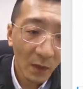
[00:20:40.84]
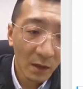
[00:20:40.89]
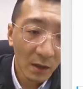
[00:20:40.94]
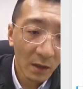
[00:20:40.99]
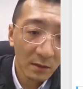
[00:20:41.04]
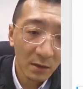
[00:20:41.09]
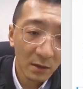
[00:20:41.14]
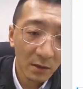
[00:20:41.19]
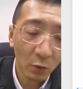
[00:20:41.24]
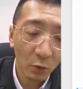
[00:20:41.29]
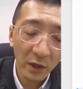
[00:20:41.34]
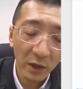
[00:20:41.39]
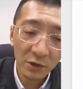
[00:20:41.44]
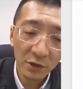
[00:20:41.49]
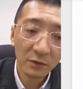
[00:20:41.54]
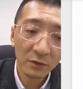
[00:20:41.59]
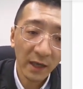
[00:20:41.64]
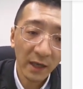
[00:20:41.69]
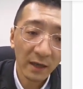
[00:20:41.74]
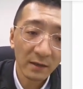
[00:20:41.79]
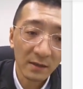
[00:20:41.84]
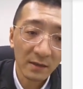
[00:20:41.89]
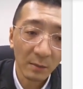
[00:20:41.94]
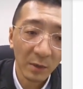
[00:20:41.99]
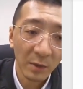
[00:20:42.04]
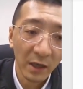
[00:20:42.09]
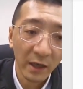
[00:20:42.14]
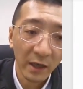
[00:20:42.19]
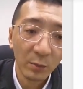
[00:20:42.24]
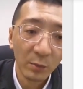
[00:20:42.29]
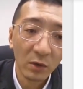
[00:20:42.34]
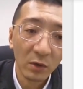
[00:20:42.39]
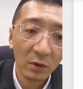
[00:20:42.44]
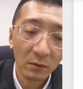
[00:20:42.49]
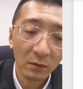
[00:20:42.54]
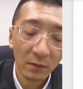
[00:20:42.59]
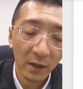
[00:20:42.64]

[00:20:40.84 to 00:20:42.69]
so we should get some label,